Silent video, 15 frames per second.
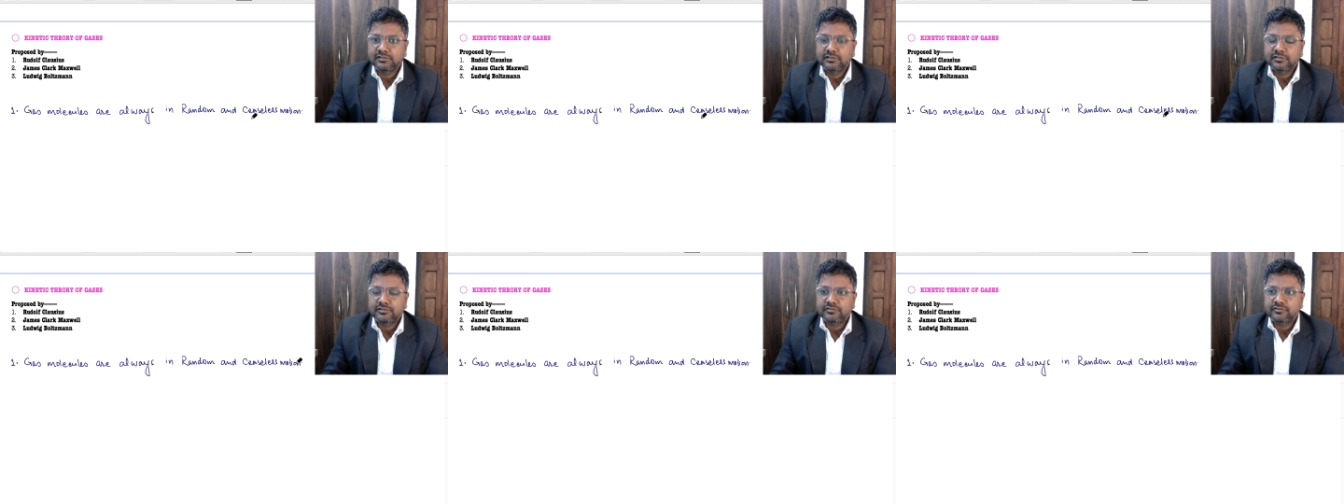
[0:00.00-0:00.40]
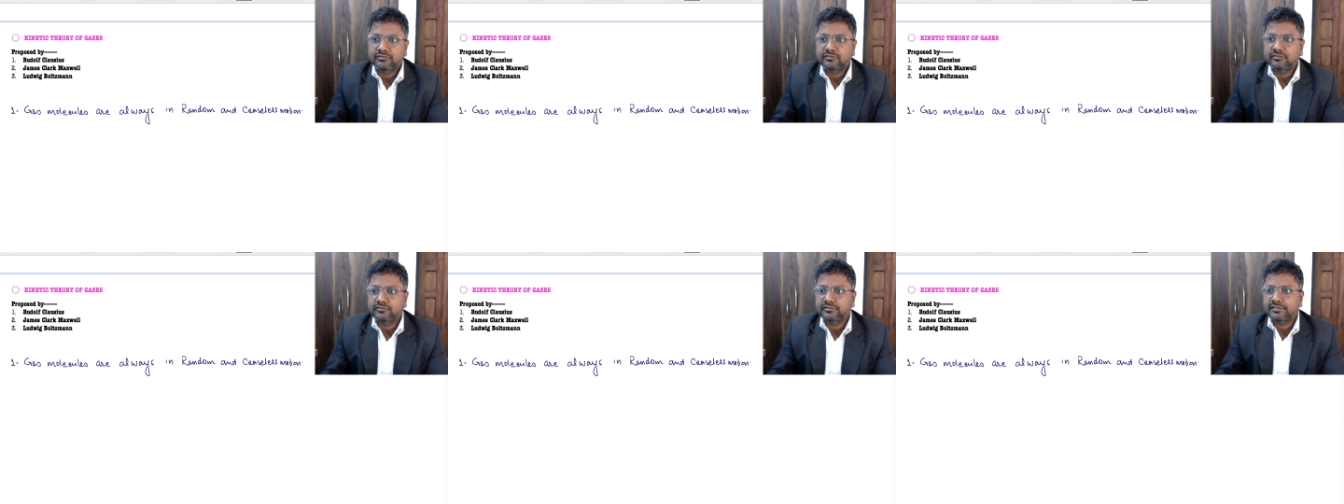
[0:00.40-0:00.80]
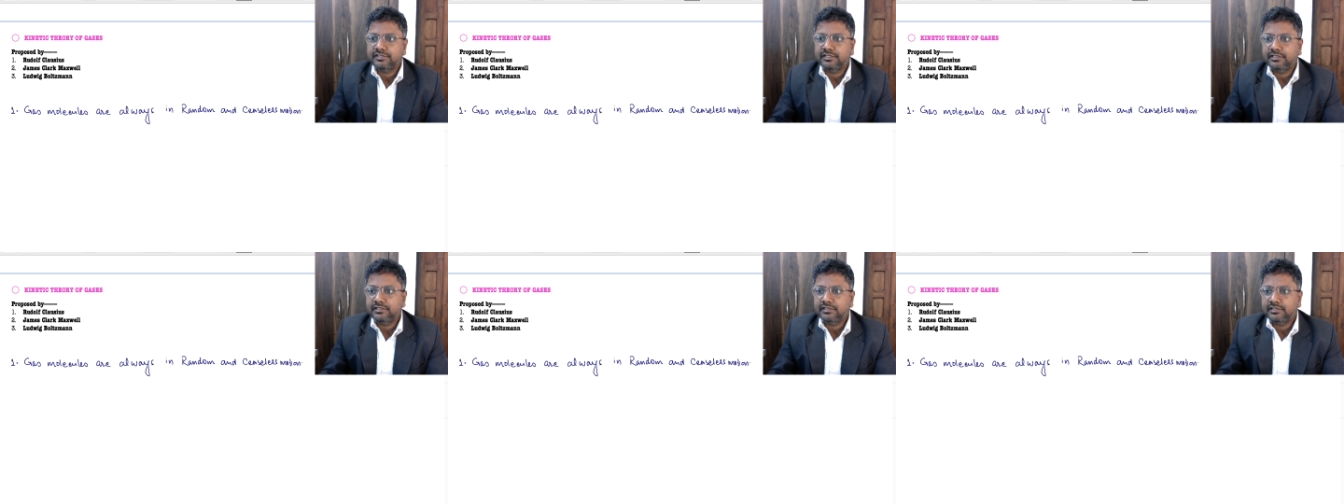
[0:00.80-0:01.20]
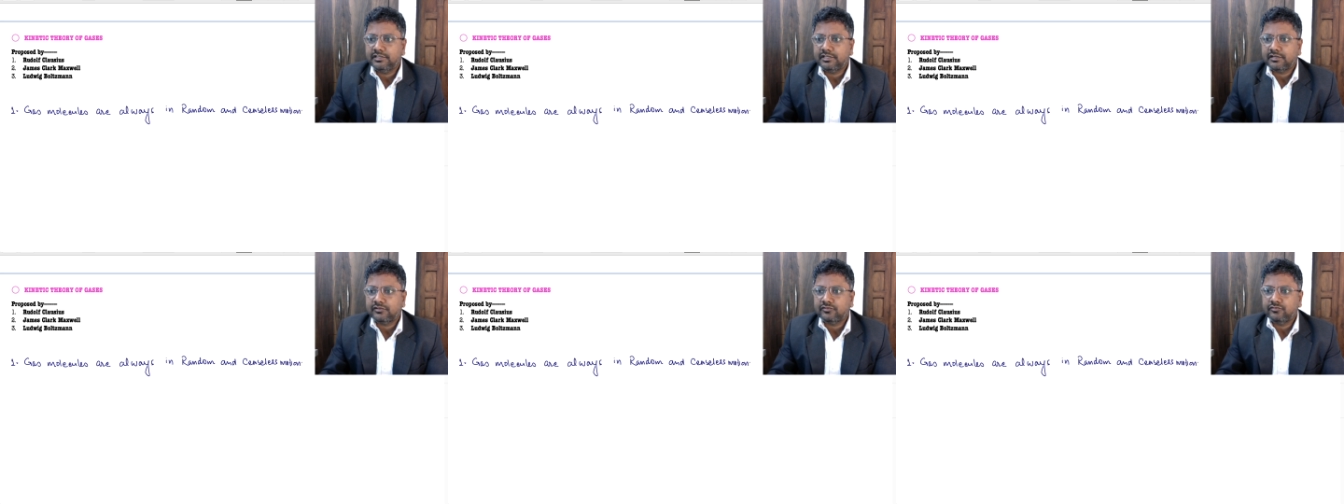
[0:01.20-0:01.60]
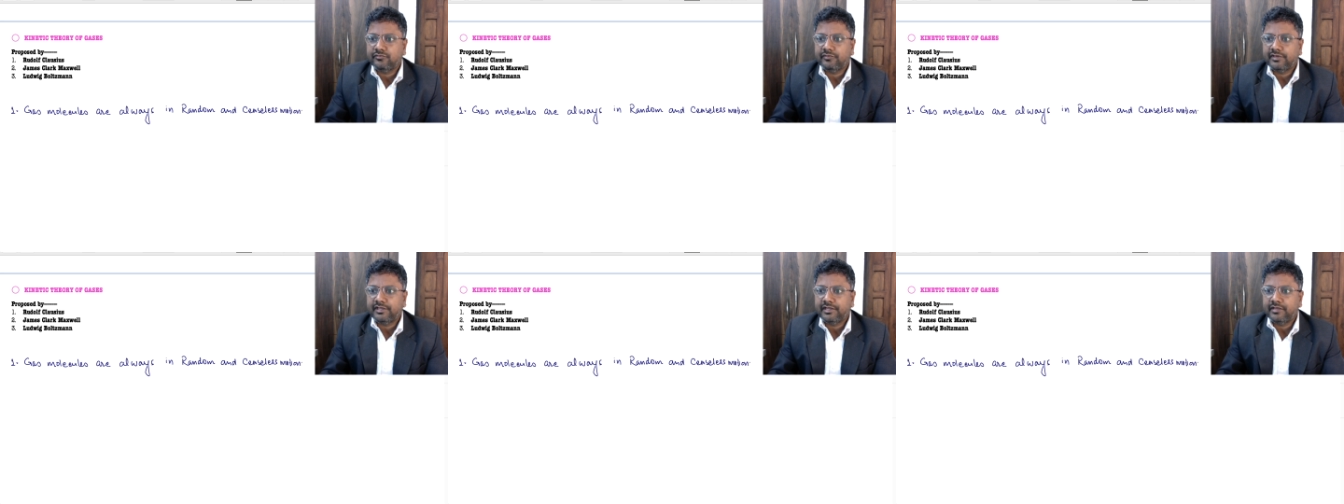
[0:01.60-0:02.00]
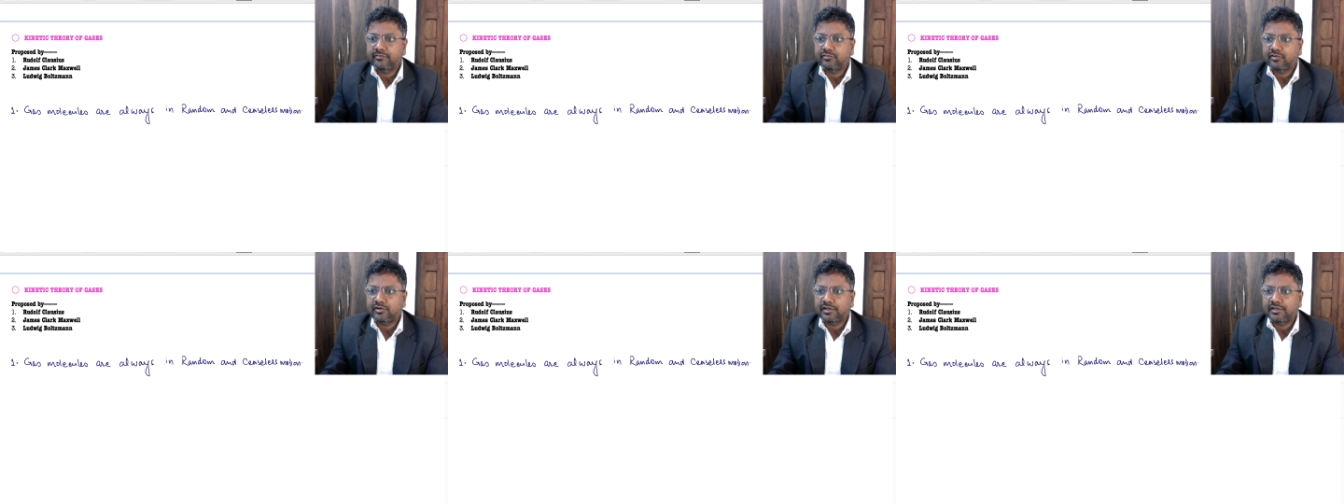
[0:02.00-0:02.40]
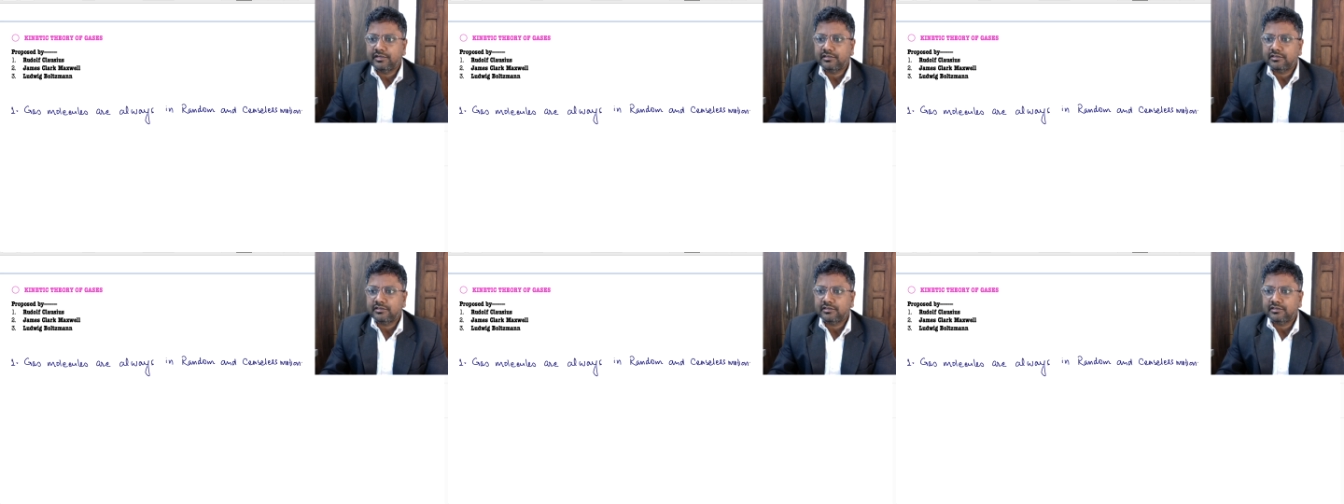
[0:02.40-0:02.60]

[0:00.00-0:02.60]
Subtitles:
So see, these are two very important